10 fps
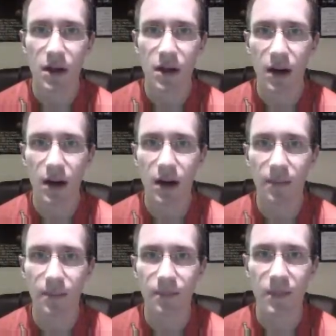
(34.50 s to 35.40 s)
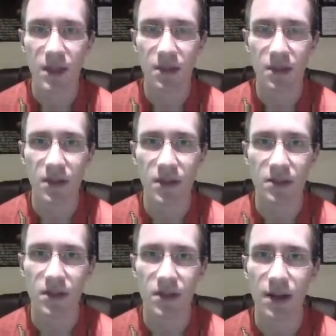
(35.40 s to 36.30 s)
So please
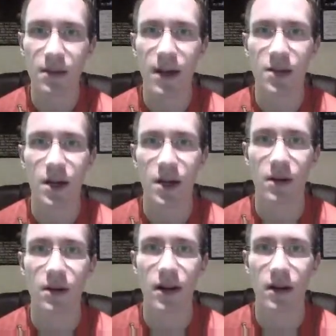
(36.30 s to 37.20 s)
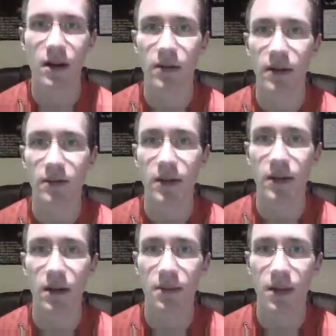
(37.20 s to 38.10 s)
subscribe to that channel, and I will have a
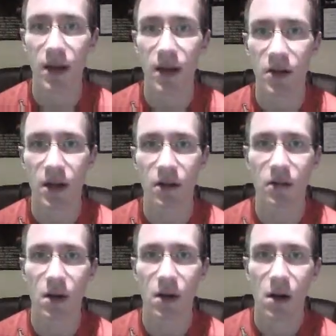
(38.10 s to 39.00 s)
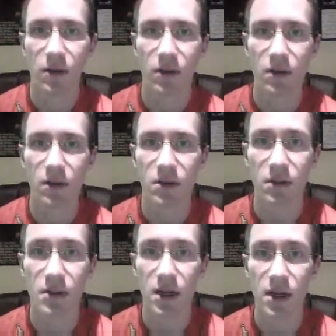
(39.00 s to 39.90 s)
video up on that channel for
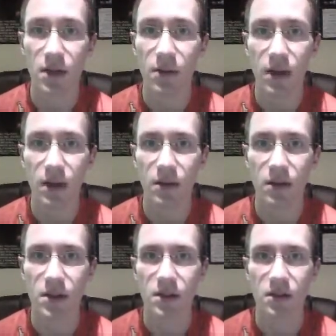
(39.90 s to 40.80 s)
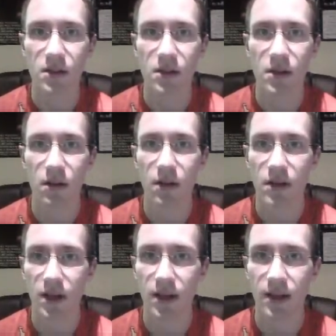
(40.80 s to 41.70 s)
YouTube's Geek Week here soon. So go ahead and
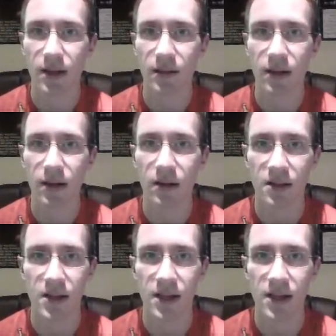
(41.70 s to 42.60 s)
check that out, and I'll see you guys